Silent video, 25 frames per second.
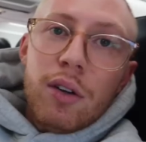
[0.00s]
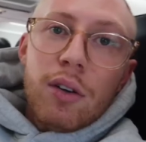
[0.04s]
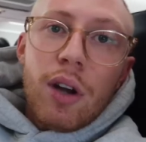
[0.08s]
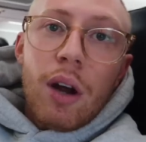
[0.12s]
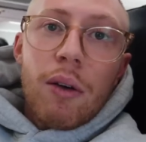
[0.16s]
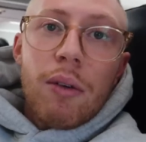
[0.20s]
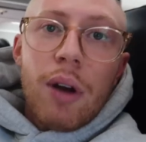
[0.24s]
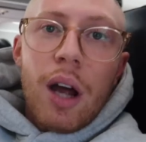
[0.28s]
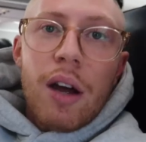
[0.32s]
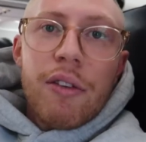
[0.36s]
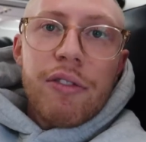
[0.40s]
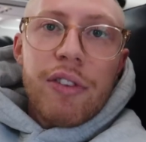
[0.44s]
you
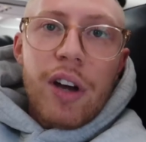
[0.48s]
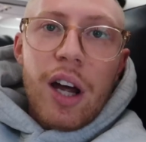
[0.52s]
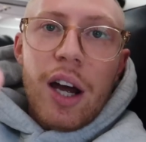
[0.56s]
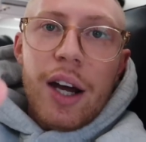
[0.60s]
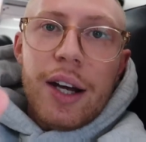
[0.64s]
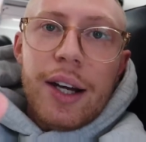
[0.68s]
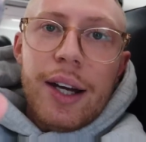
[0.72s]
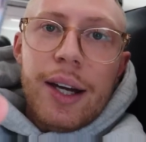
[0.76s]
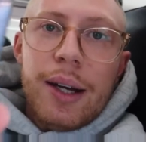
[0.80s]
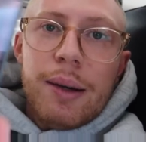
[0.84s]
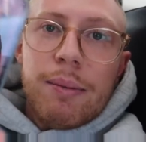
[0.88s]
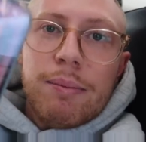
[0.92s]
don't like
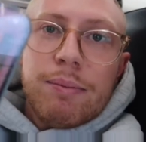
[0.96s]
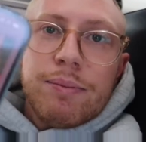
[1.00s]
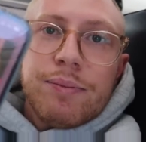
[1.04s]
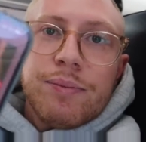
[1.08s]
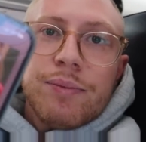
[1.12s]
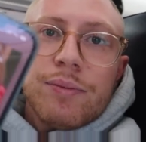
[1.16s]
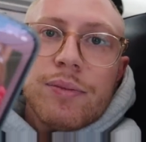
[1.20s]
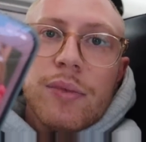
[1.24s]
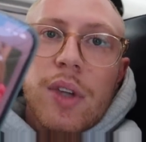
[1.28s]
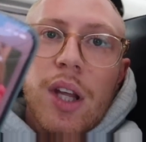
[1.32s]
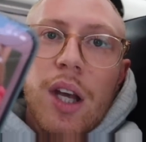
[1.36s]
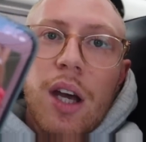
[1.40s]
flying,
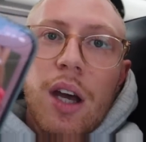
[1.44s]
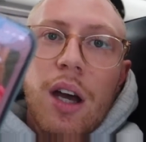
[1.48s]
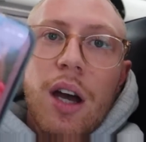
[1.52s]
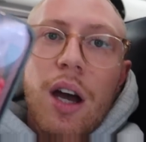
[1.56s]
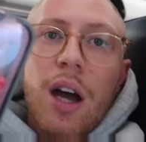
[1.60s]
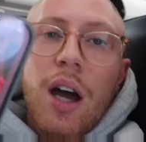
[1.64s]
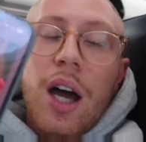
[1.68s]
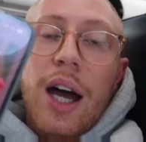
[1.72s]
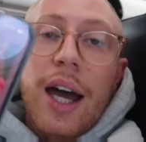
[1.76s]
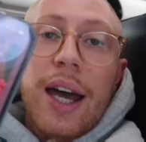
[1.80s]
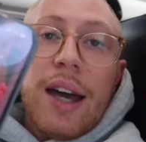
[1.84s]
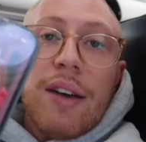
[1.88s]

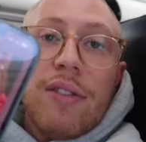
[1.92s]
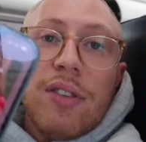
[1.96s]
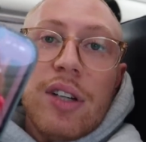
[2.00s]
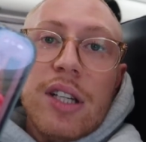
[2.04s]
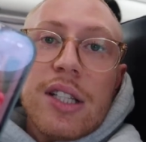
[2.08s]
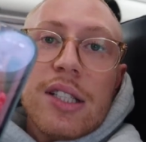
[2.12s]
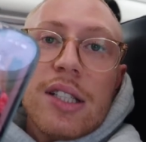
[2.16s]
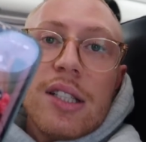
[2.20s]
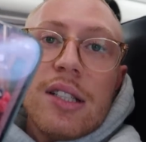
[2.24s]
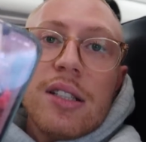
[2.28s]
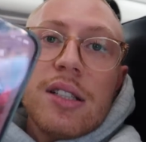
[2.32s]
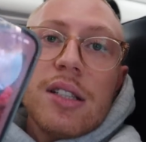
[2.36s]
I have
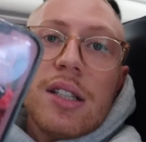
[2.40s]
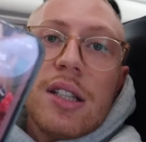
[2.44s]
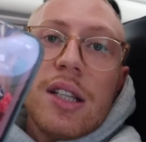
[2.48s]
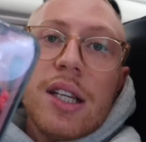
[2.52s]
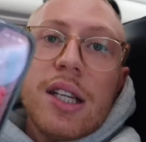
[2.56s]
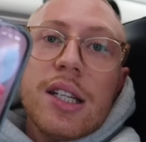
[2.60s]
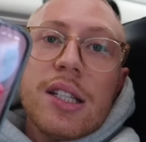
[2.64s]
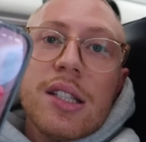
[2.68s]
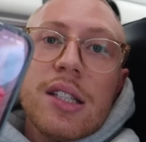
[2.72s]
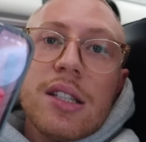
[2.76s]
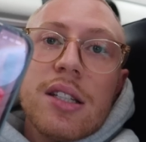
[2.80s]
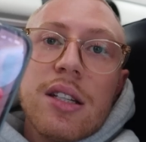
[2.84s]
listened to
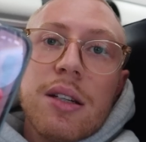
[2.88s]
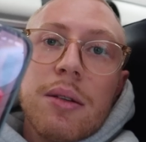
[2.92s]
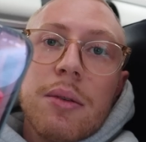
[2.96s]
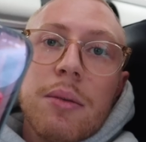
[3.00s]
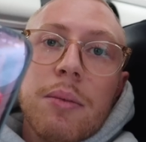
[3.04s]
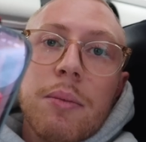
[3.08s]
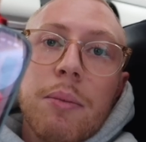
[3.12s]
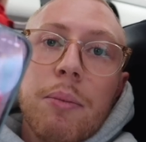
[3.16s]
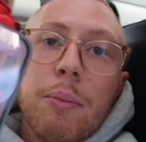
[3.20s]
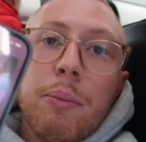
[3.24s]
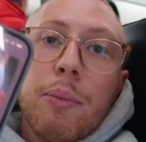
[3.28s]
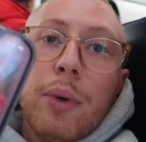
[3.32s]
this
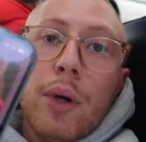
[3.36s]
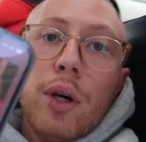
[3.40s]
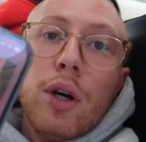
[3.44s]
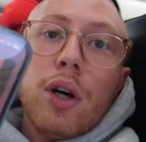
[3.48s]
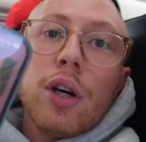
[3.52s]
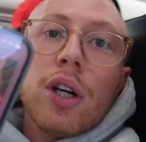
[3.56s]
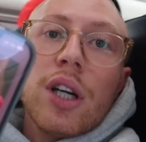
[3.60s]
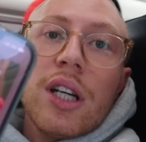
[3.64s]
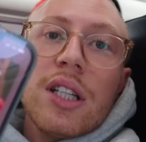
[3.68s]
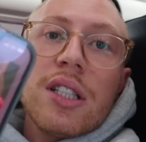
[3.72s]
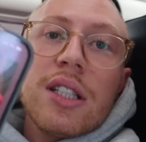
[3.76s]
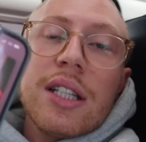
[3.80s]

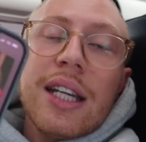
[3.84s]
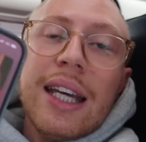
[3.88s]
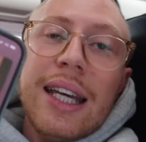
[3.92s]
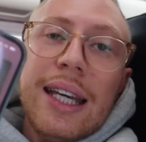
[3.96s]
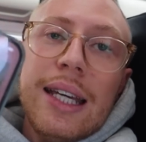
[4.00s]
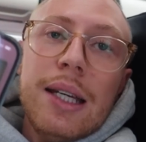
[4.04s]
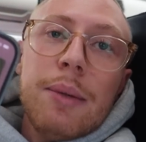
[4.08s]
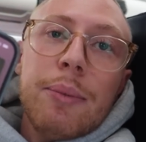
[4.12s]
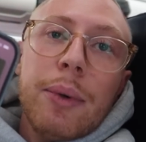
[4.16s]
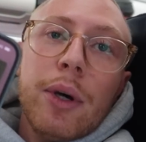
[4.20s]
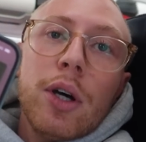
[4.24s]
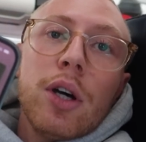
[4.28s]
book, it's an
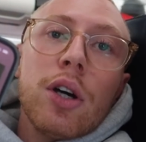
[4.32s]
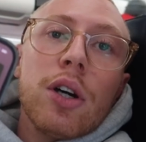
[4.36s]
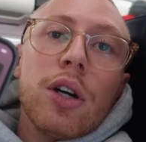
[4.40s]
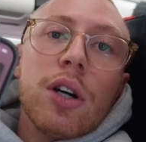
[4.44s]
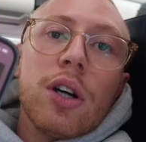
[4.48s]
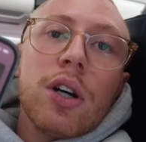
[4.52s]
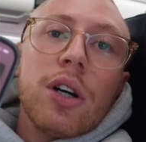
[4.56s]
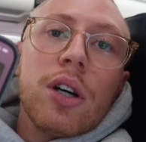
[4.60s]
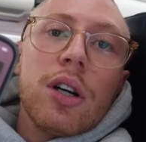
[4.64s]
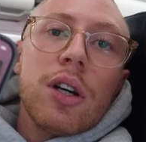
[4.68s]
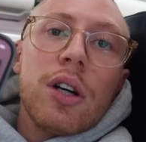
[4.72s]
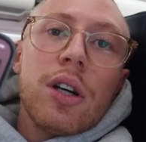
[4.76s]
e-book
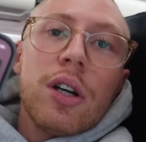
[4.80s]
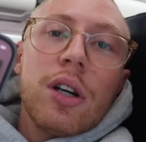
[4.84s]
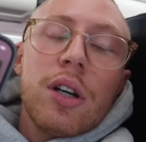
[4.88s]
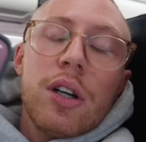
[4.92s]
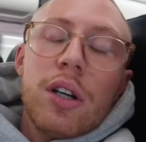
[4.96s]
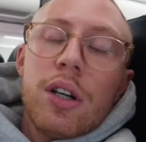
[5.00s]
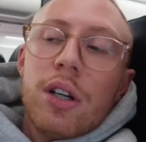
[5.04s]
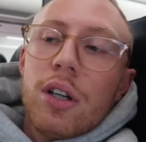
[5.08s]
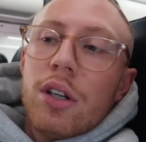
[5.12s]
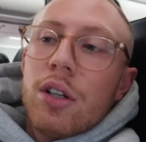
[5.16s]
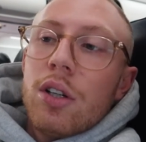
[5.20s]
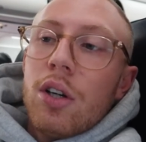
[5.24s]

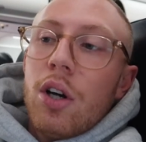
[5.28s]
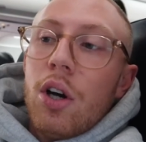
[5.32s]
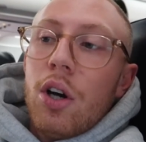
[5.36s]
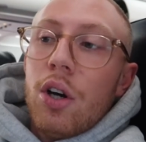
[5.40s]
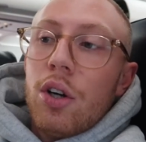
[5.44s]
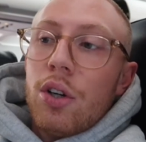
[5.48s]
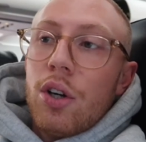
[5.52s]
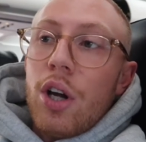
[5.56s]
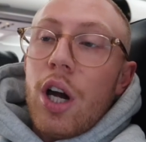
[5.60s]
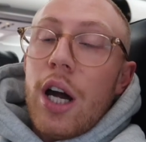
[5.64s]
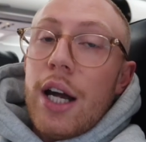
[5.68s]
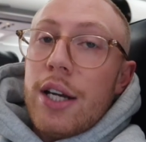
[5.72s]

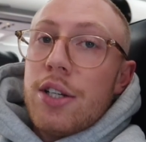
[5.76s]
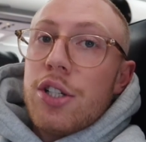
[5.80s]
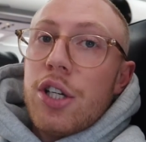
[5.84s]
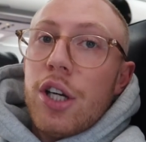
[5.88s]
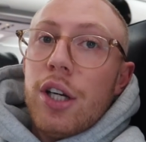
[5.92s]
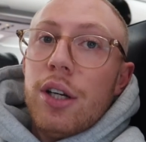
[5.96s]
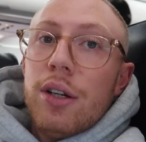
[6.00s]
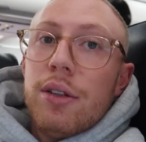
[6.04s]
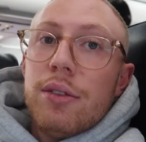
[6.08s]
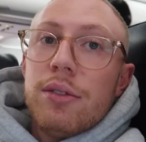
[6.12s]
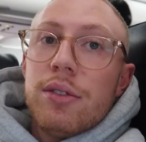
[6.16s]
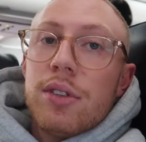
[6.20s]
on
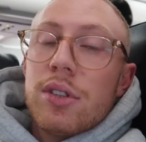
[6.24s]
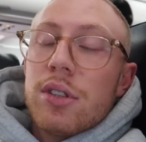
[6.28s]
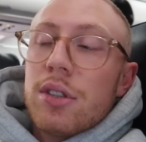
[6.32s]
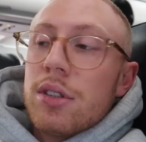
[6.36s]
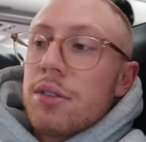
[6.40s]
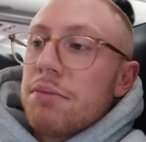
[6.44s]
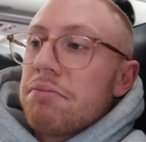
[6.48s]
iTunes.